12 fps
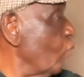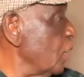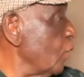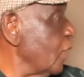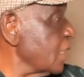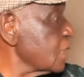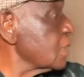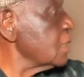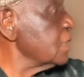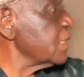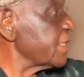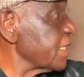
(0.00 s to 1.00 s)
we were
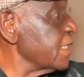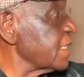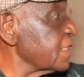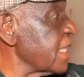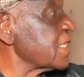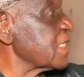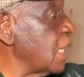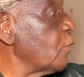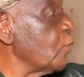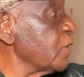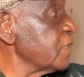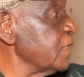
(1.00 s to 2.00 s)
entertaining. That's how
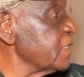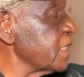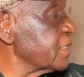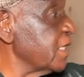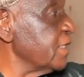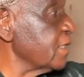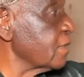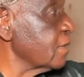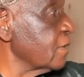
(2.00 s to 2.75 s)
we were entertaining.